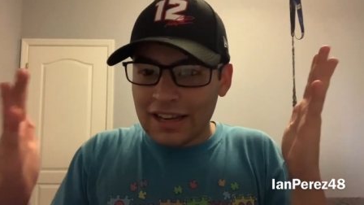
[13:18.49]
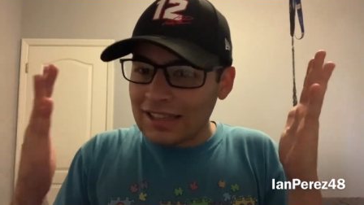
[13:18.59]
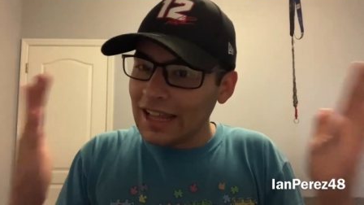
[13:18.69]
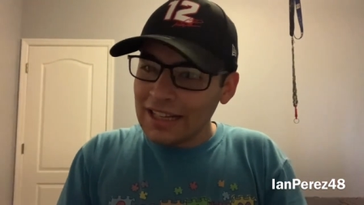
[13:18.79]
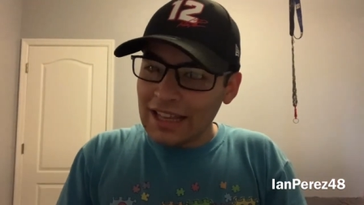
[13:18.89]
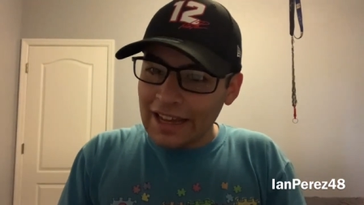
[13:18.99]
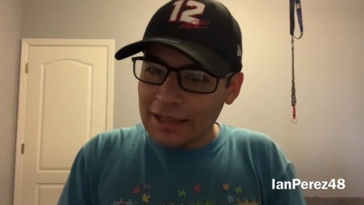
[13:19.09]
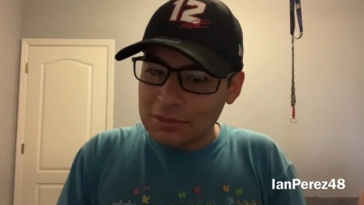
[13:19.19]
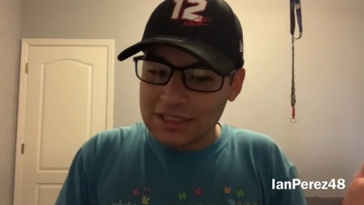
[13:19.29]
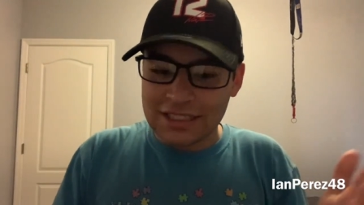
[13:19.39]
led
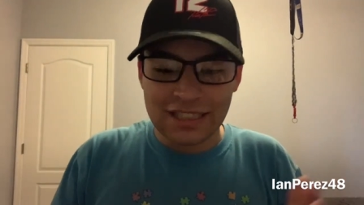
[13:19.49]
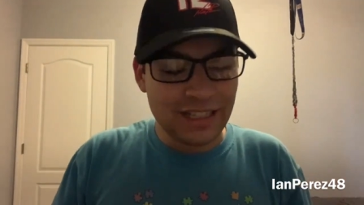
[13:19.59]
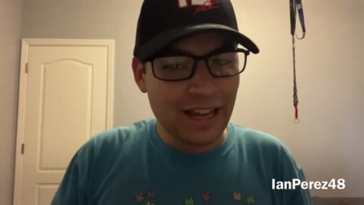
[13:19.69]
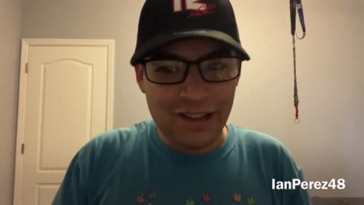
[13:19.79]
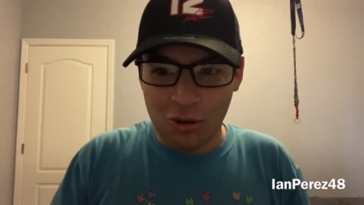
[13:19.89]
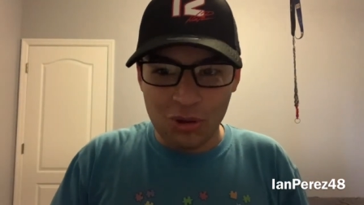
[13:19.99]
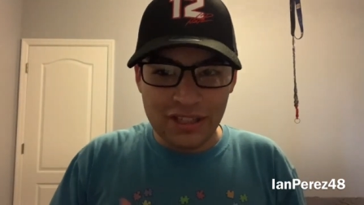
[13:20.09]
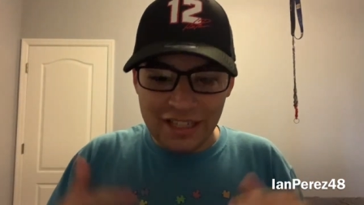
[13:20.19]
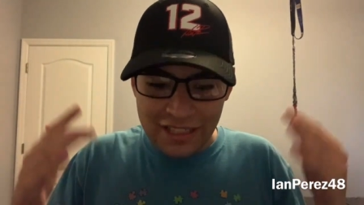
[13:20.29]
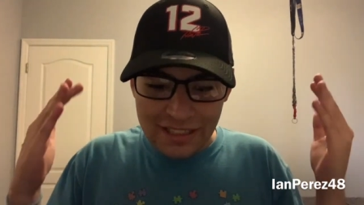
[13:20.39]
laps, not
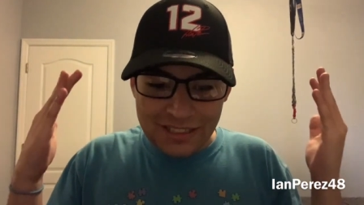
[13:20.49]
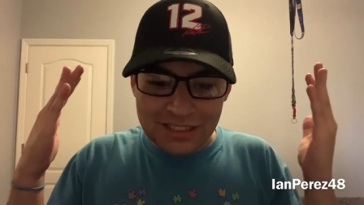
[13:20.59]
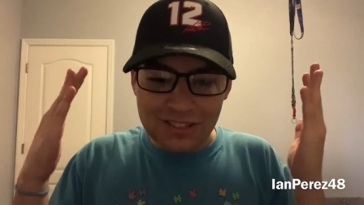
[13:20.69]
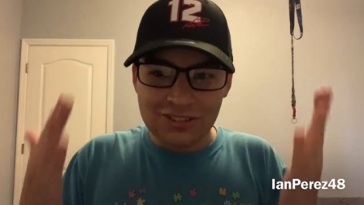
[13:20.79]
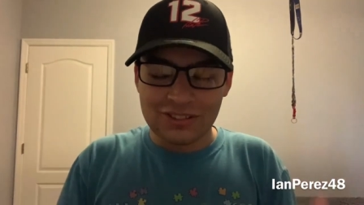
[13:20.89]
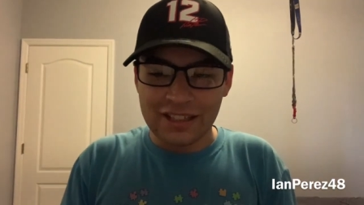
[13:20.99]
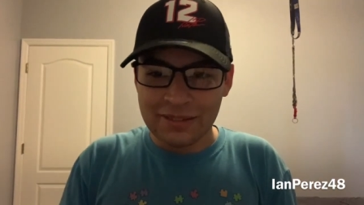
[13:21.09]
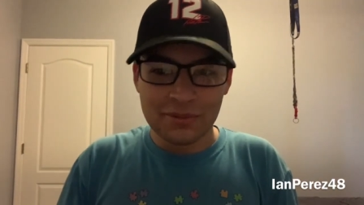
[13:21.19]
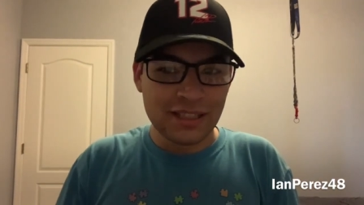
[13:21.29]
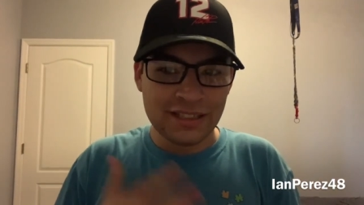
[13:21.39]
only he did so
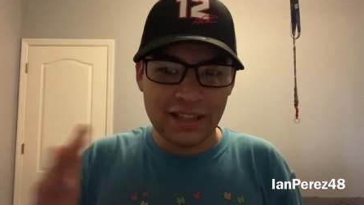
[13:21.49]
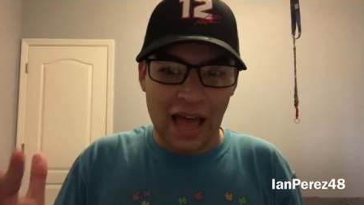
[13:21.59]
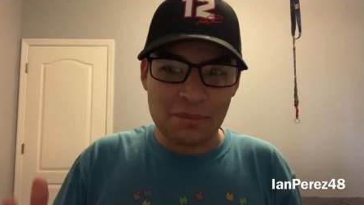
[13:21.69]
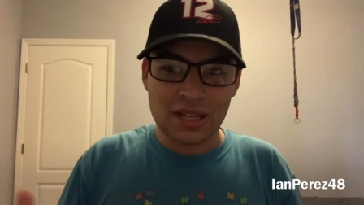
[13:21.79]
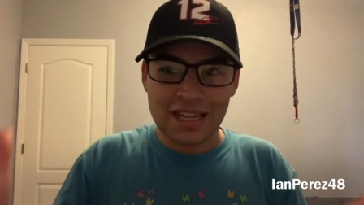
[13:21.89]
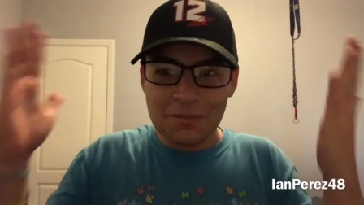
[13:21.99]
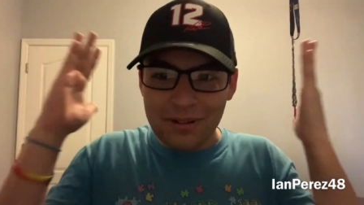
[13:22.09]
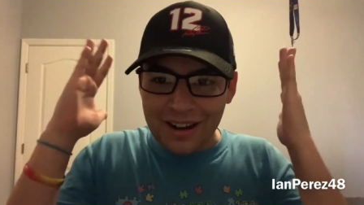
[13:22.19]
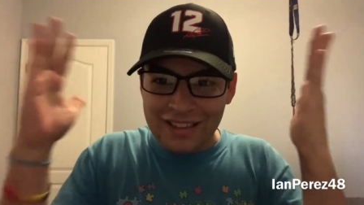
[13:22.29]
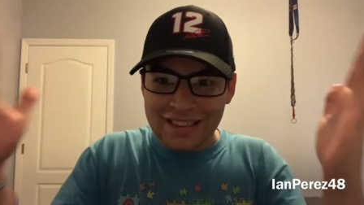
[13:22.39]
great leading laps, he
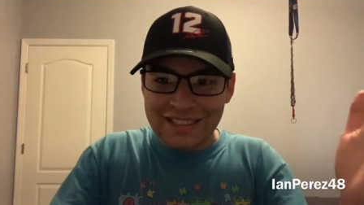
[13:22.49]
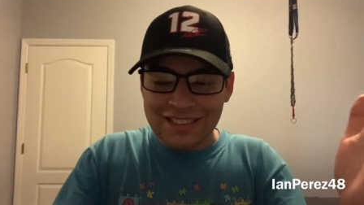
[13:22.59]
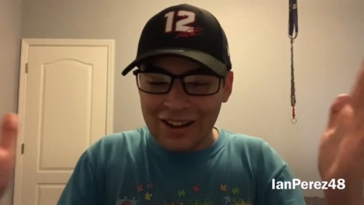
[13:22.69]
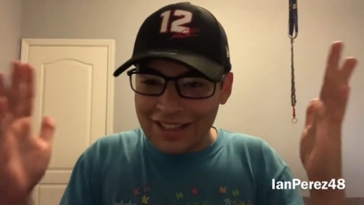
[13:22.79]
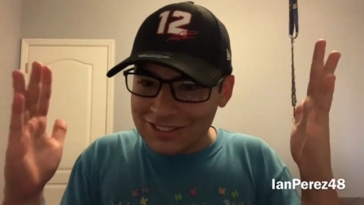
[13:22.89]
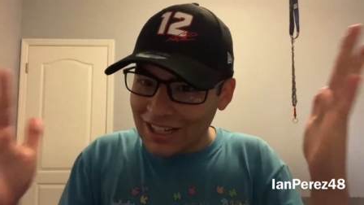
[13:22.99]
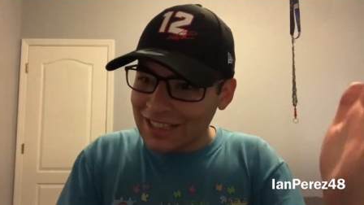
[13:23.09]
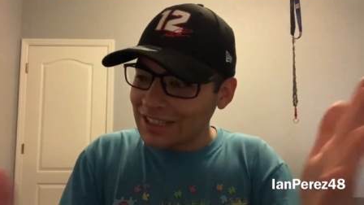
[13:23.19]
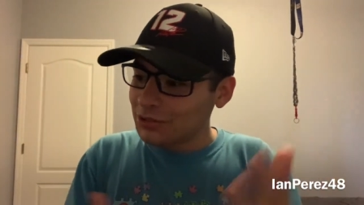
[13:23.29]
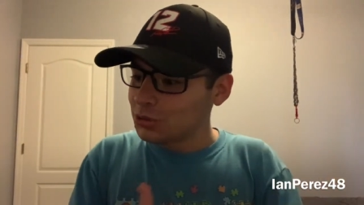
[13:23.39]
brought Sarah
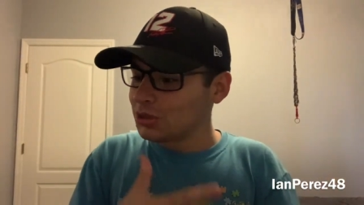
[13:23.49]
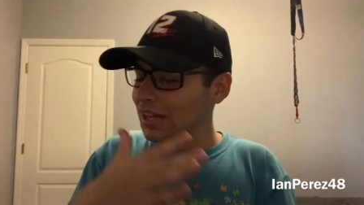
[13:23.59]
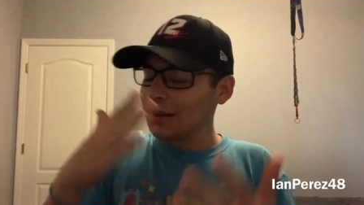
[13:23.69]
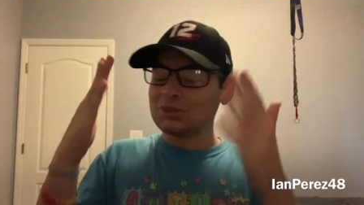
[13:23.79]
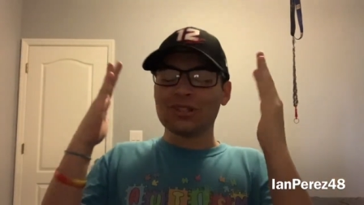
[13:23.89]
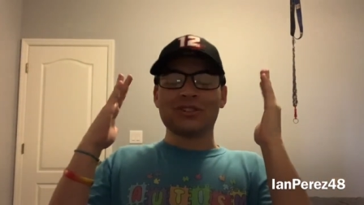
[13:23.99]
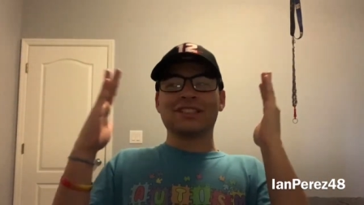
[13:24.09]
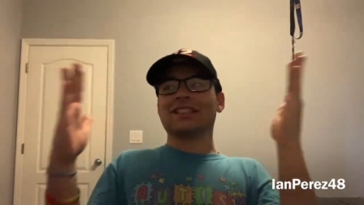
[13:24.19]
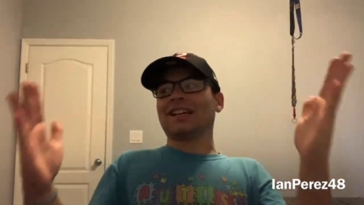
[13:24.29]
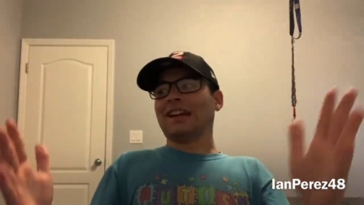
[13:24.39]
Jack. I was I'm so
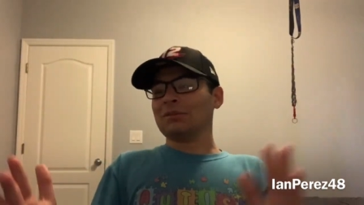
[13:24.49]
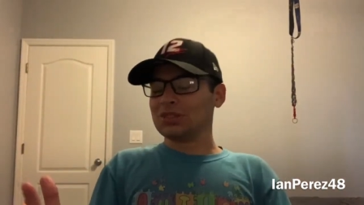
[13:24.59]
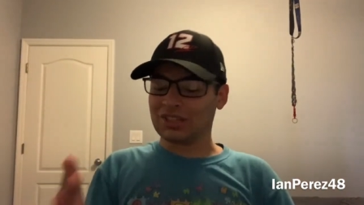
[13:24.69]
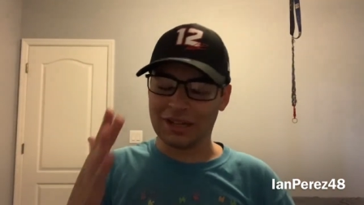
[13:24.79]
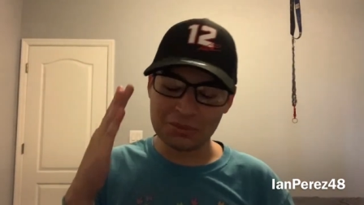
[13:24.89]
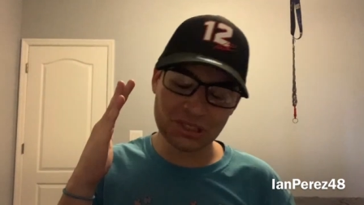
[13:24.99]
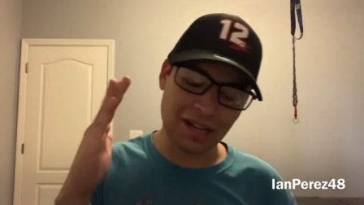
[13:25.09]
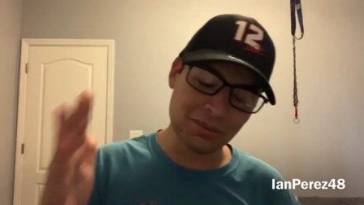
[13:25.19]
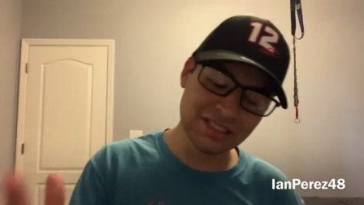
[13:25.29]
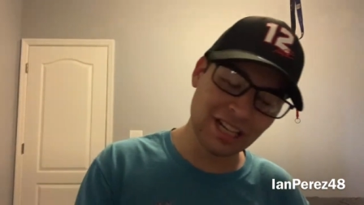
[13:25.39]
excited. I'm sorry. I'm so,
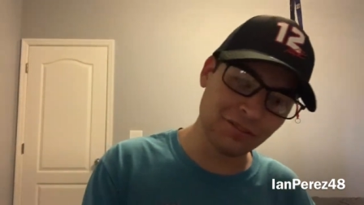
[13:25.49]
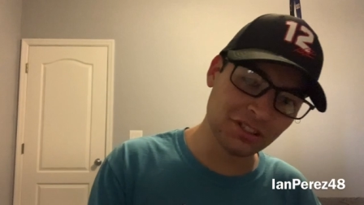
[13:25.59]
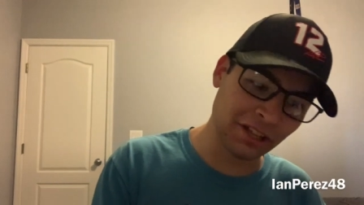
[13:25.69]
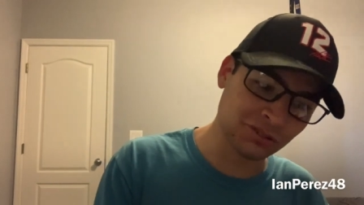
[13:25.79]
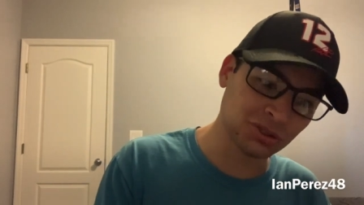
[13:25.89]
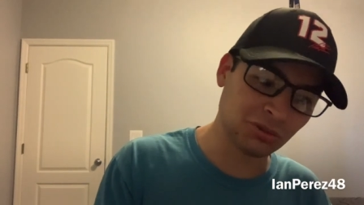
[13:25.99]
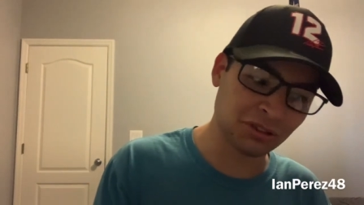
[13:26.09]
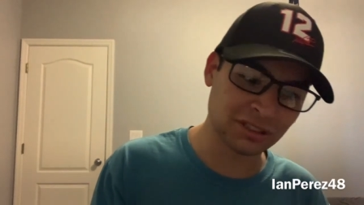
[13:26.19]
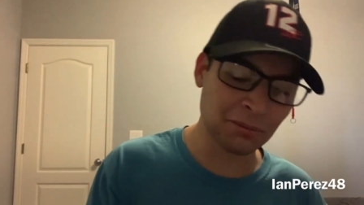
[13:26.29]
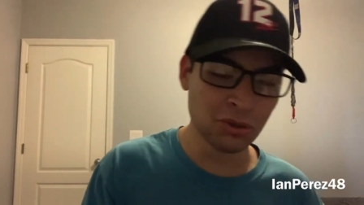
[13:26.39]
I'm excited for Daniel
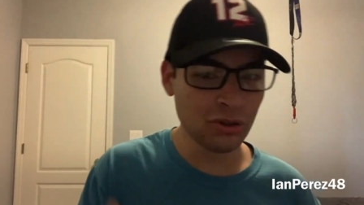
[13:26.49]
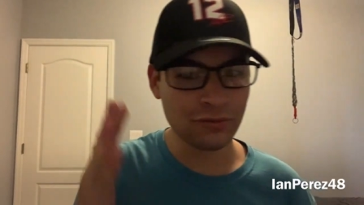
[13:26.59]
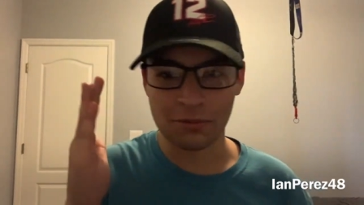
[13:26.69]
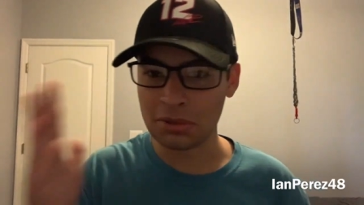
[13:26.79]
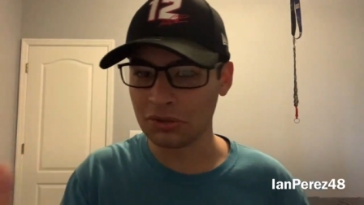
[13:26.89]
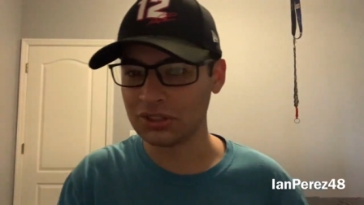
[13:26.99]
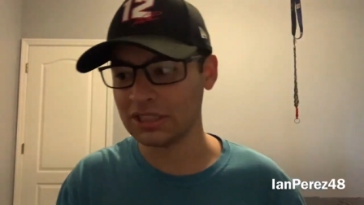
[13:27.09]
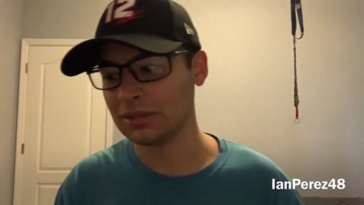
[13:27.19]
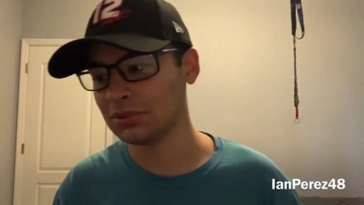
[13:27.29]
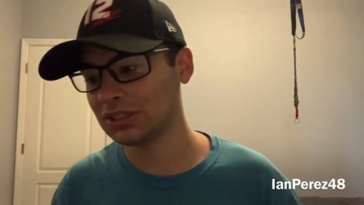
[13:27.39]
Suarez. I'm rooting for both
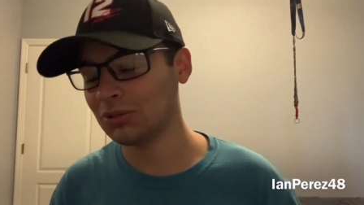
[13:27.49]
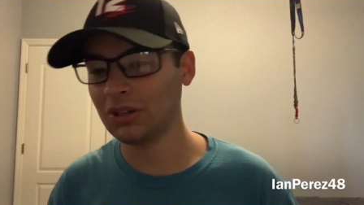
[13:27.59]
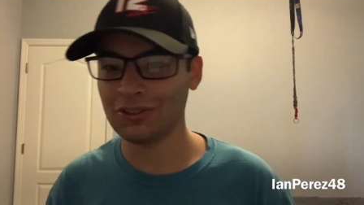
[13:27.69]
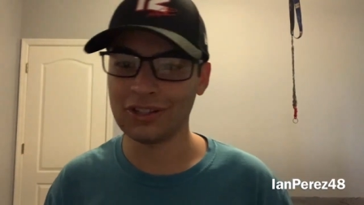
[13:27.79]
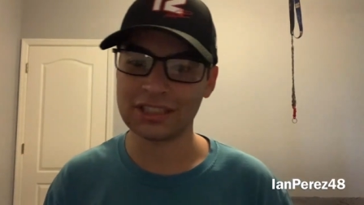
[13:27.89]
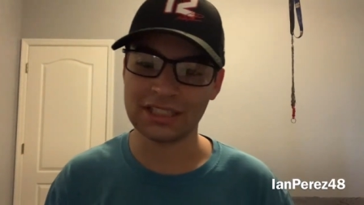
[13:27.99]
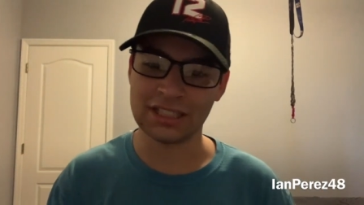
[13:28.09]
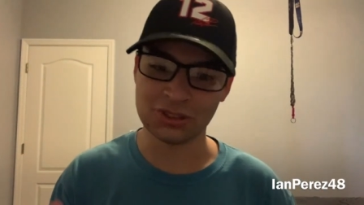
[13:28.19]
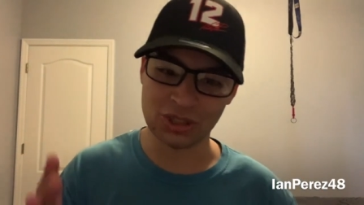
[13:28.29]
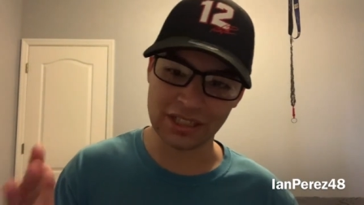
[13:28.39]
teams. 23
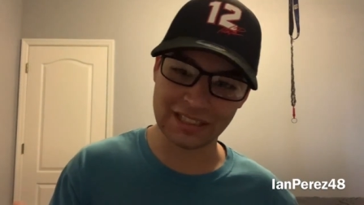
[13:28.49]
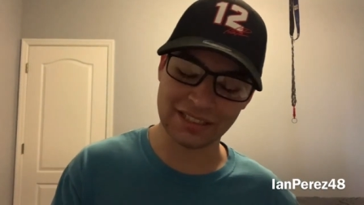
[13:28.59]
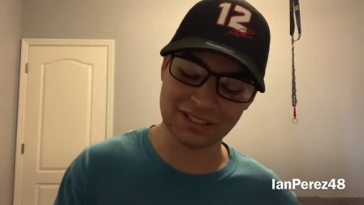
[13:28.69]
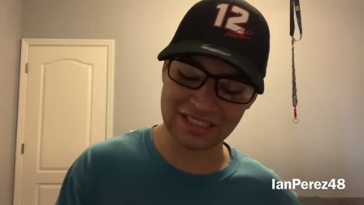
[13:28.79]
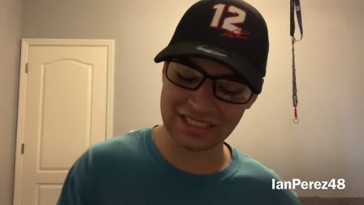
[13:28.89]
excited Trackhouse.